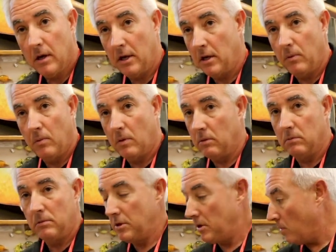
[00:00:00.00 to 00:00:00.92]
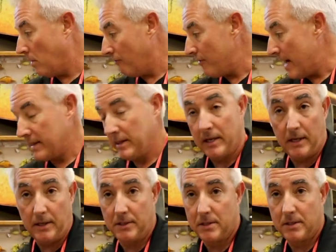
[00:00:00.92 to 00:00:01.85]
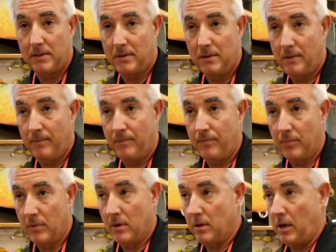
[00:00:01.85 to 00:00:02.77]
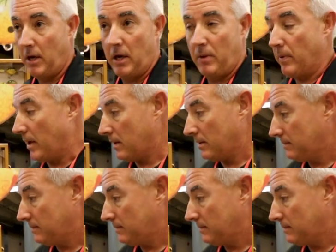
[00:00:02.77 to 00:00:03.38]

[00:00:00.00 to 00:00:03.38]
And you won't find these anywhere.